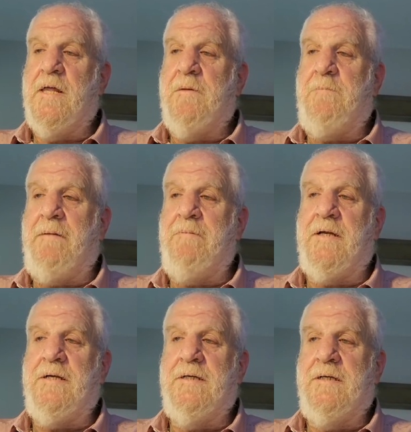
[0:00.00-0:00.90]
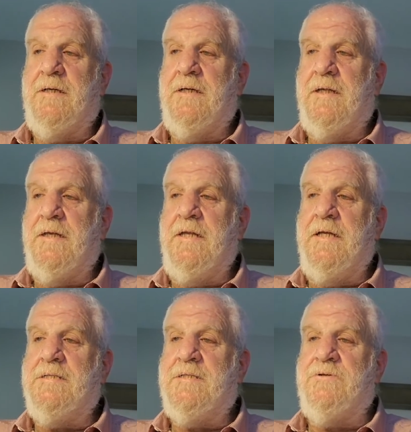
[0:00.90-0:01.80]
The public
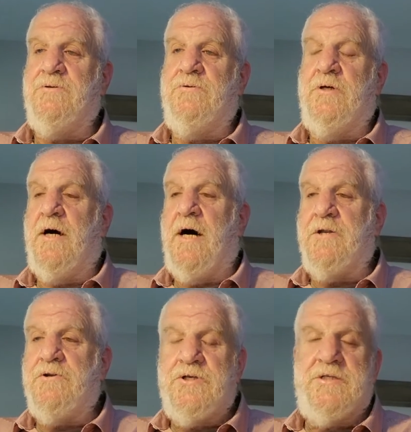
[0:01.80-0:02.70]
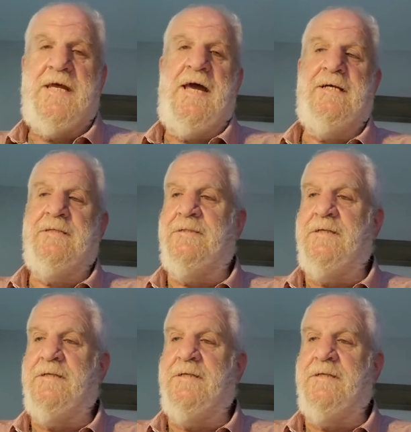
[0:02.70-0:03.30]
needs to understand